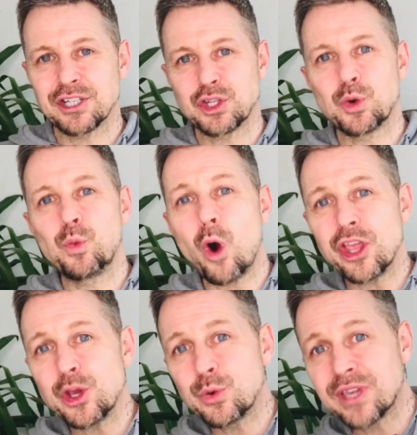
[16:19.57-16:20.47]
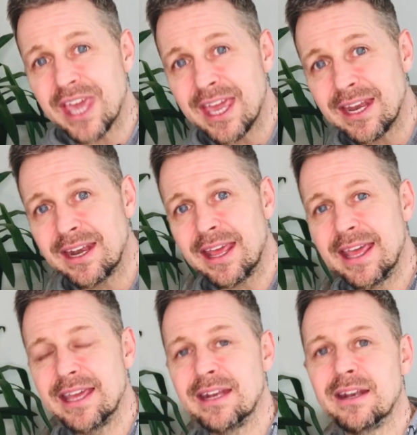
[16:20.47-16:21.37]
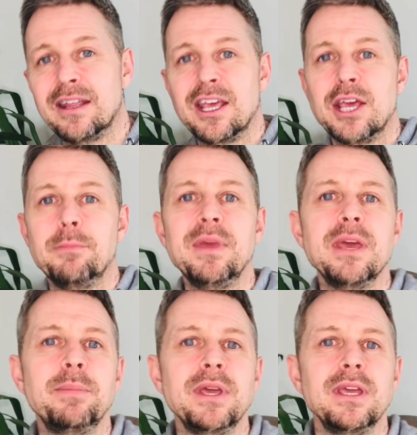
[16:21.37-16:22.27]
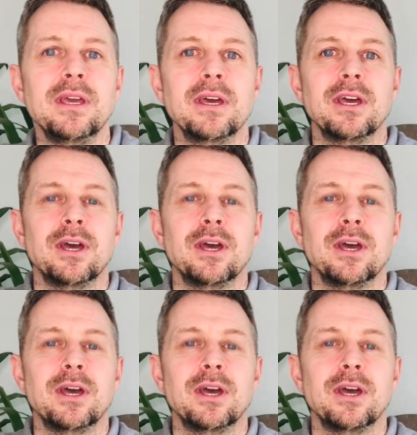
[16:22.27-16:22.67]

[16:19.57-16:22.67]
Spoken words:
So what you gain in maybe